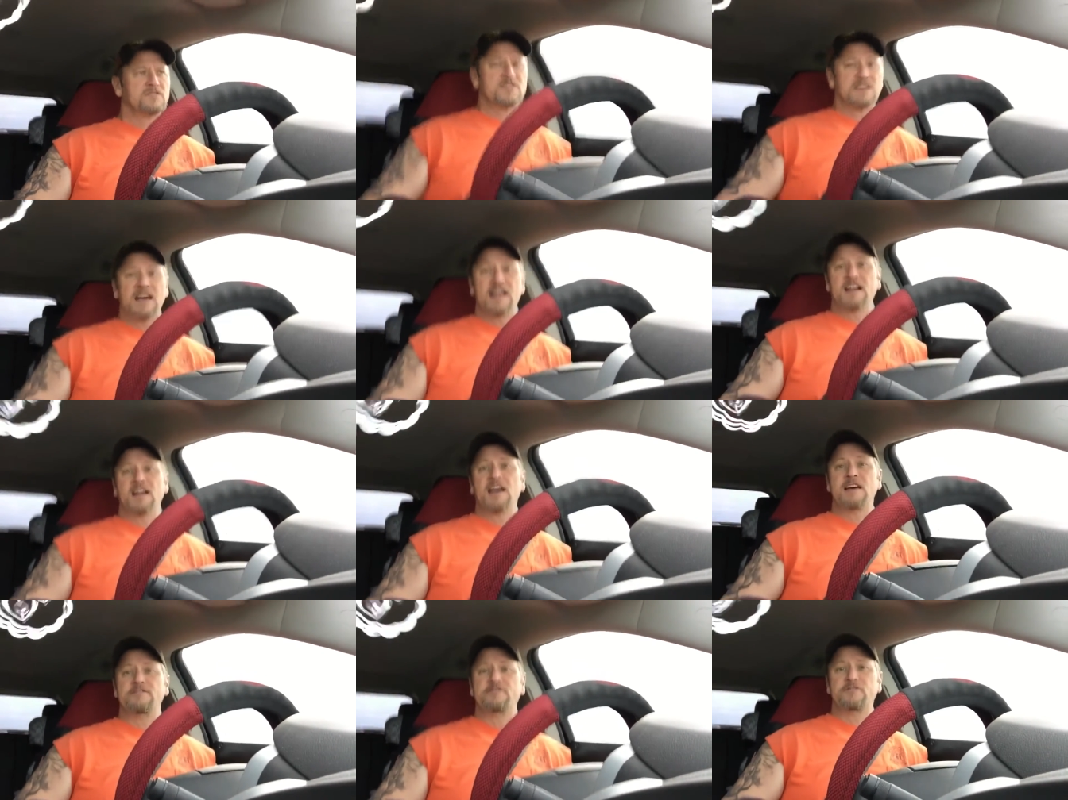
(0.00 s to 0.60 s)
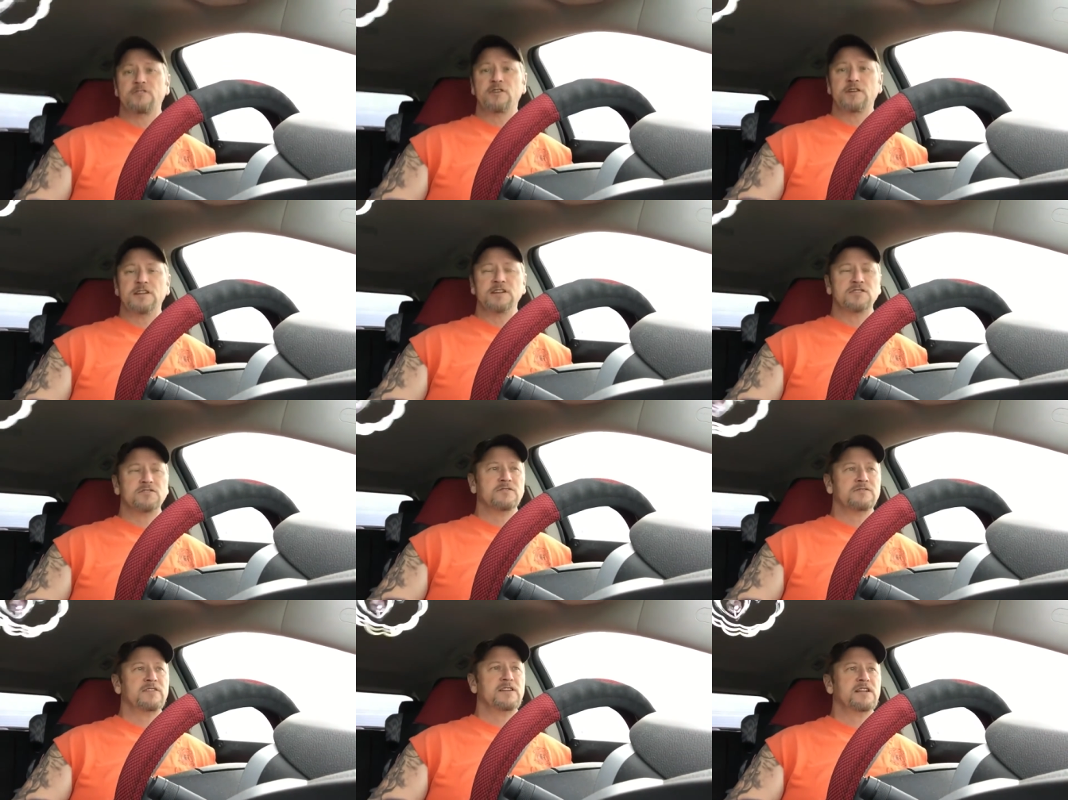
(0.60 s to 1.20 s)
satellite
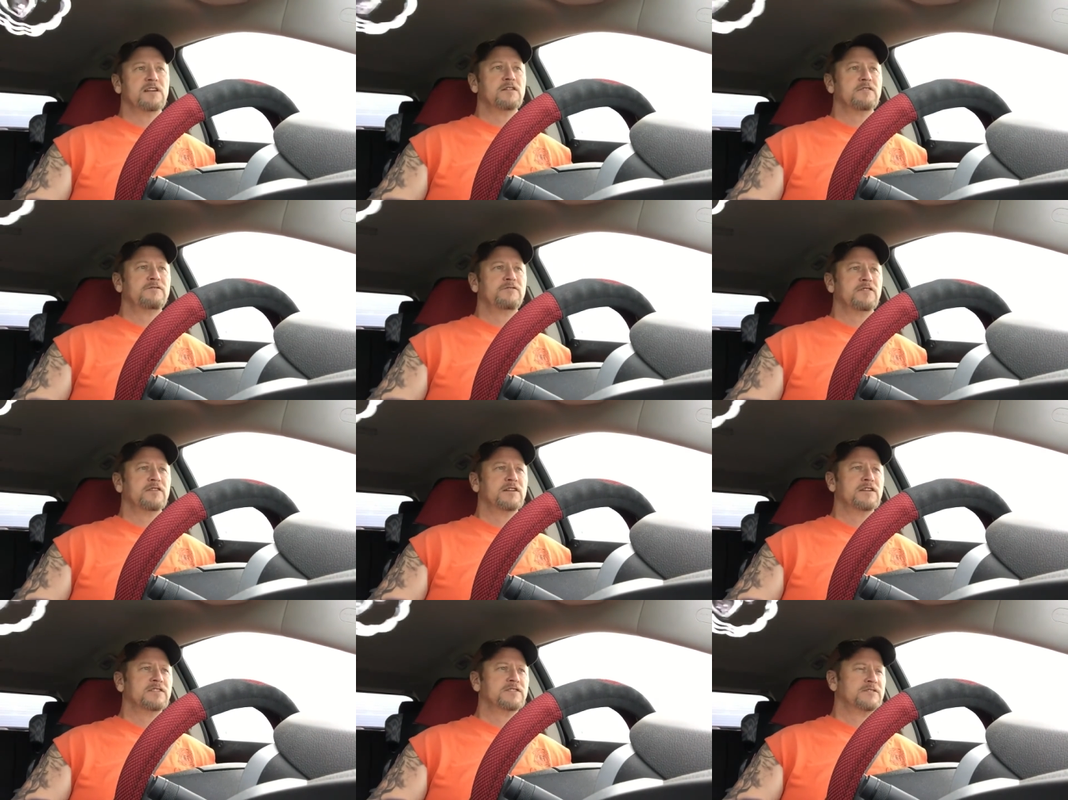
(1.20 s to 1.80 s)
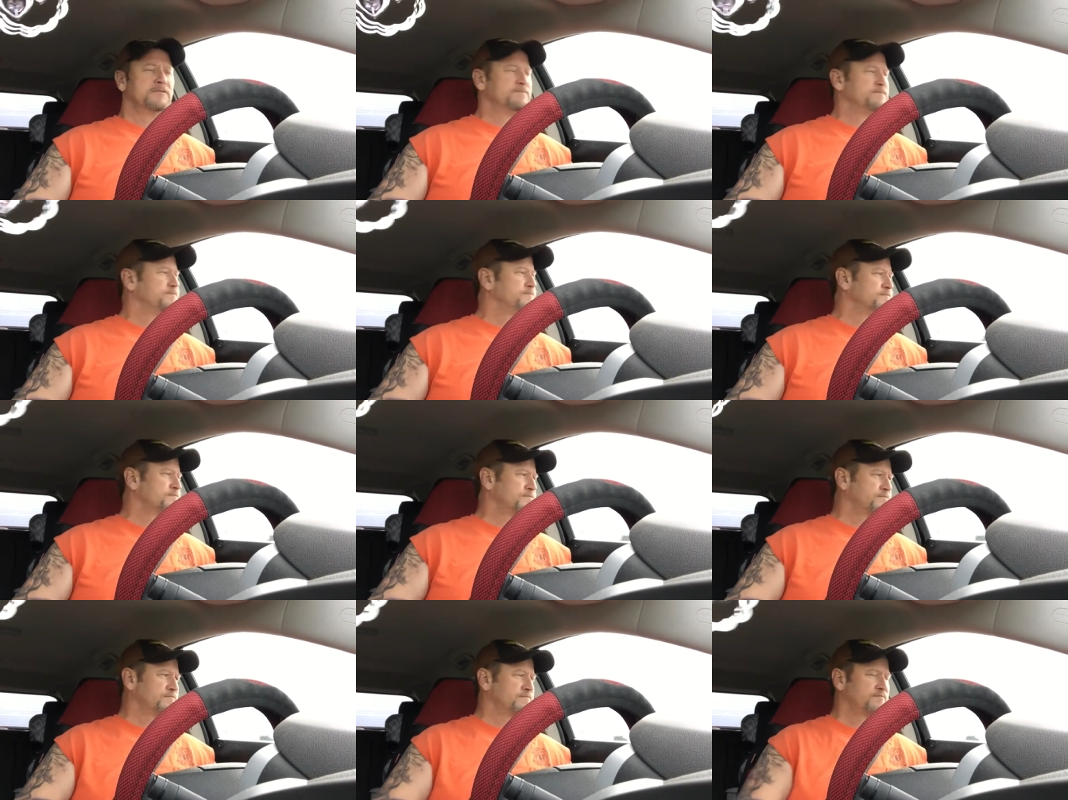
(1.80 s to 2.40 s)
footage or video
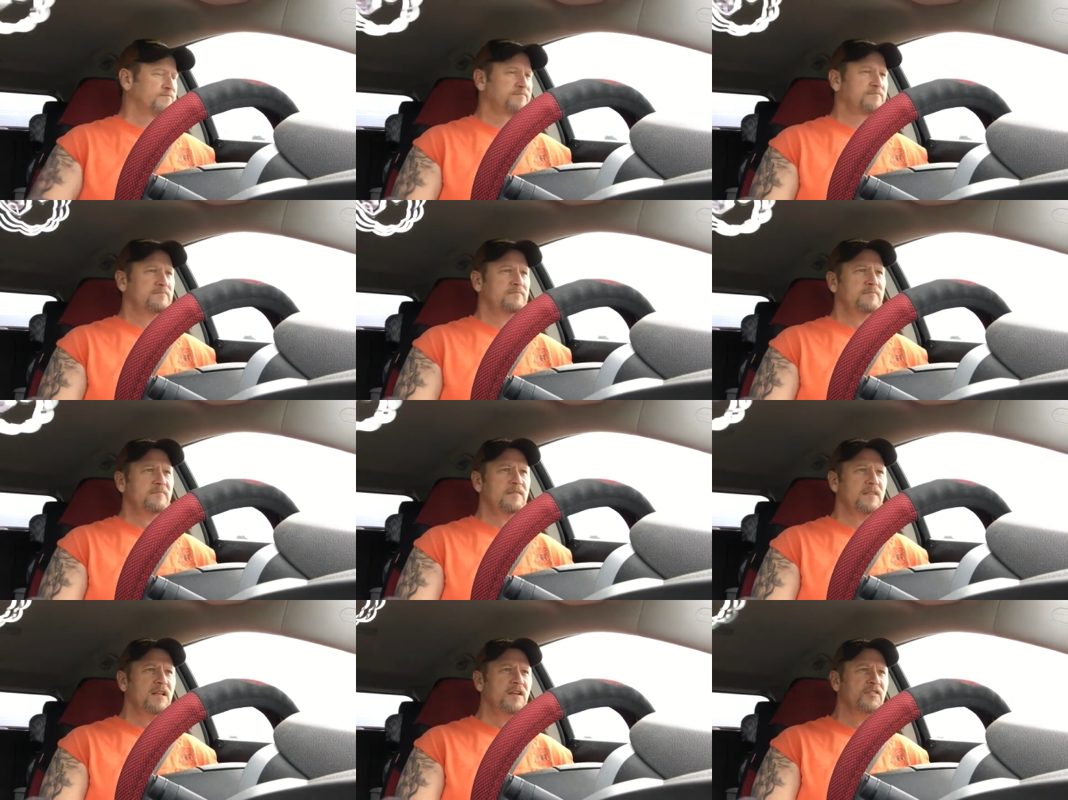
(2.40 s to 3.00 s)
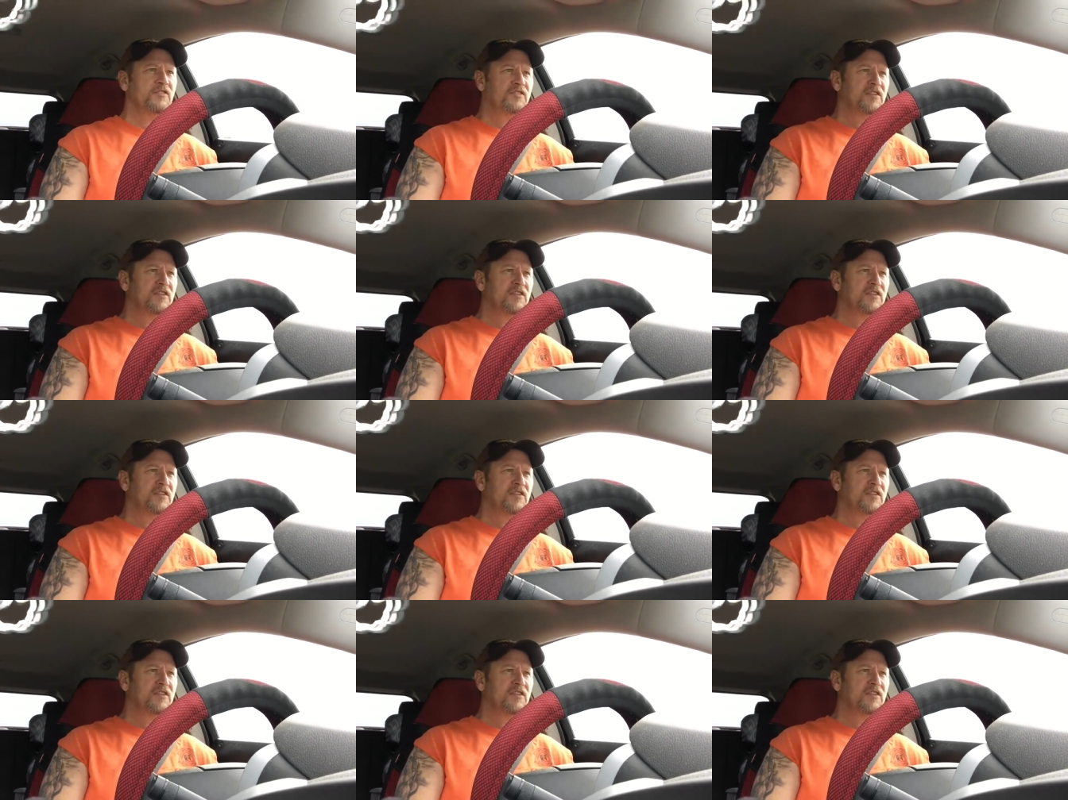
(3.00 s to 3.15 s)
footage.